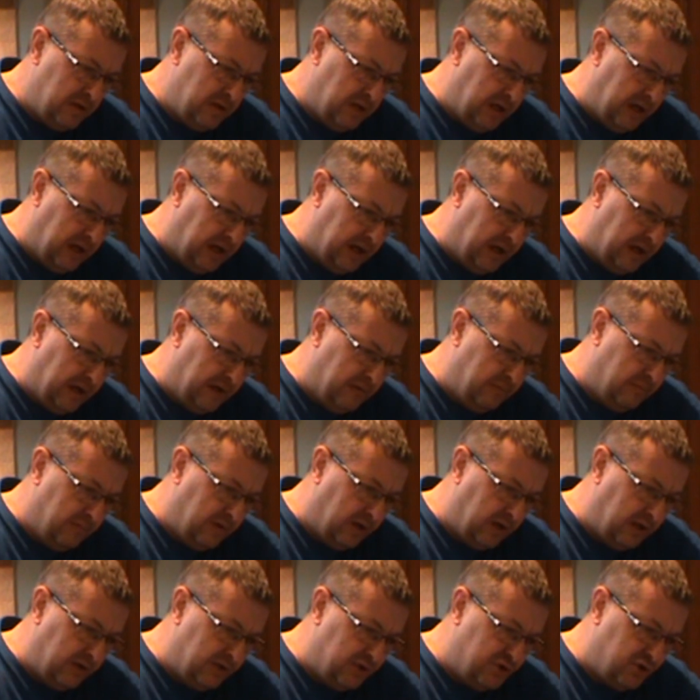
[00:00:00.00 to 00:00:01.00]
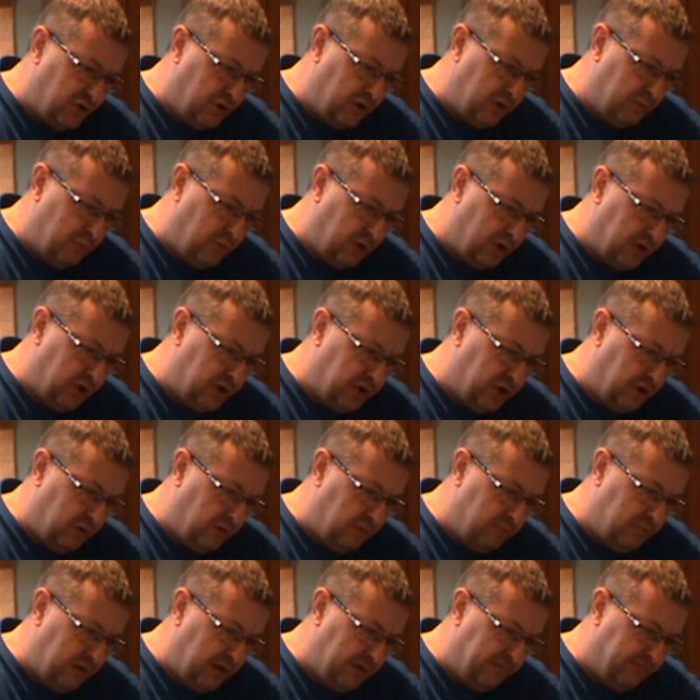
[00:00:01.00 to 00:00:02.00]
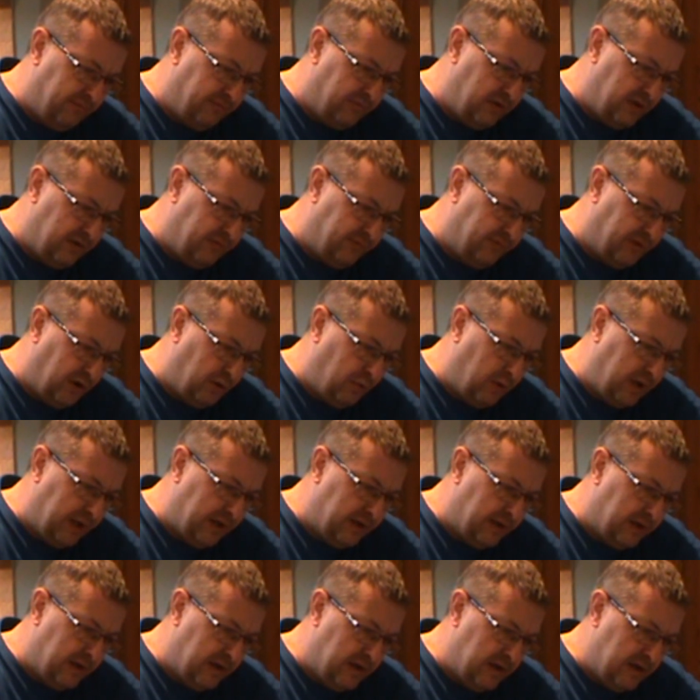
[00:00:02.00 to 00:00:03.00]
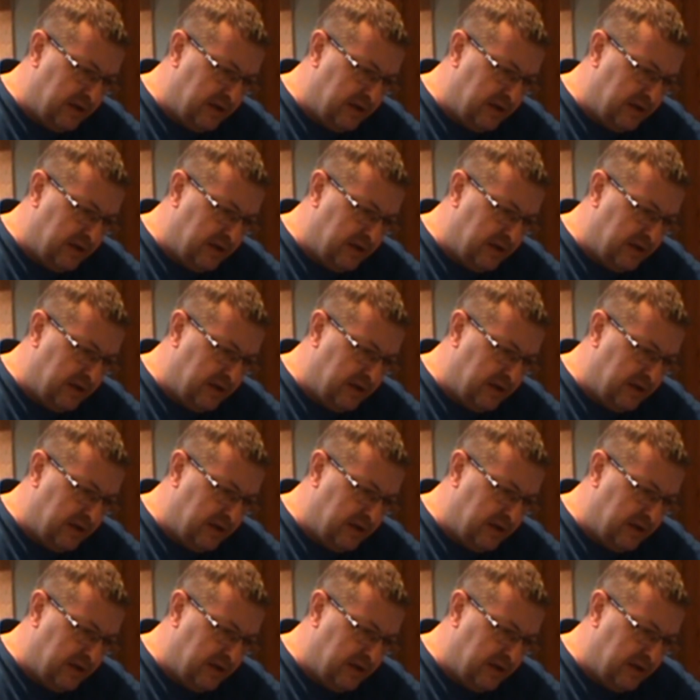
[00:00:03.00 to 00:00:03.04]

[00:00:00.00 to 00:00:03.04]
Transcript: and enjoying what you do and being free flowing,